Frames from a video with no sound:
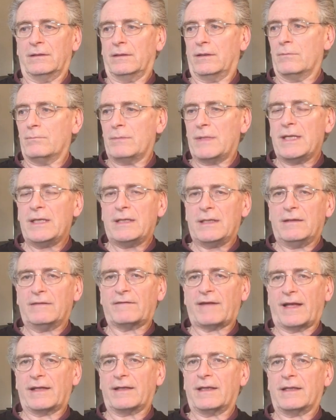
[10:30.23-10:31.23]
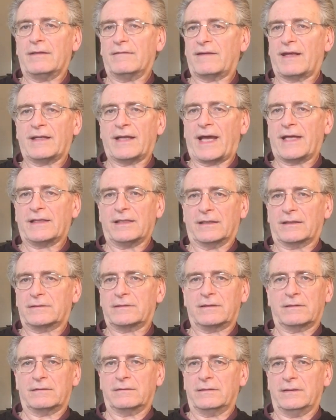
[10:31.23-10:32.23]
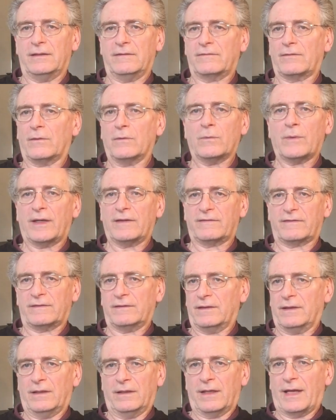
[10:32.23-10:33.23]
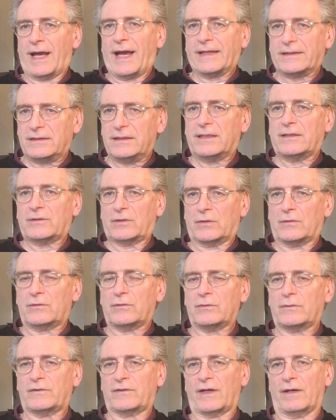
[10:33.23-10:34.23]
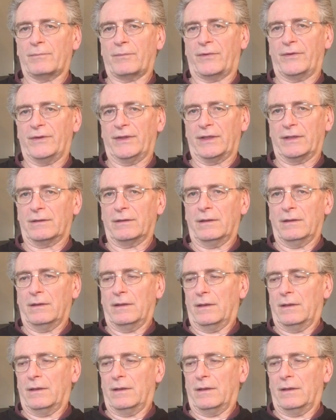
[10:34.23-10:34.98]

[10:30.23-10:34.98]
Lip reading: The me is an addict. Is always addicted to something.